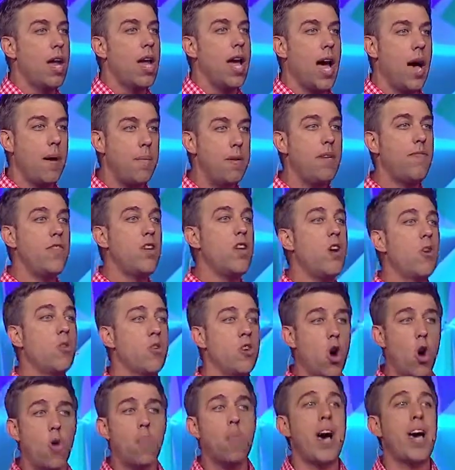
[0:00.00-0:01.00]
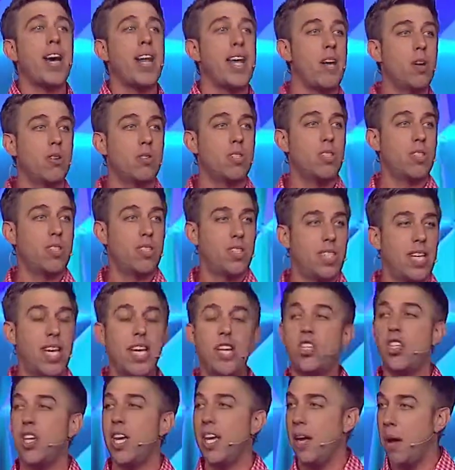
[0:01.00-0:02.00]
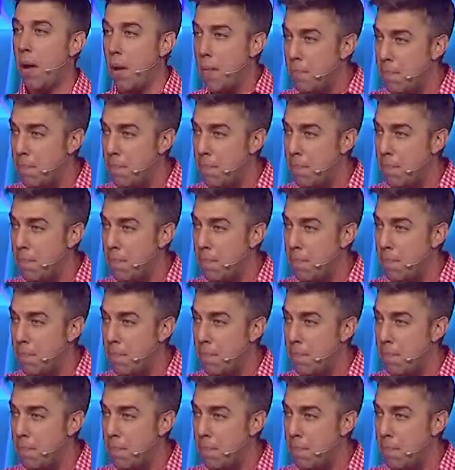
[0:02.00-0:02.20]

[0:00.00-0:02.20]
how many of you know nobody else's teaching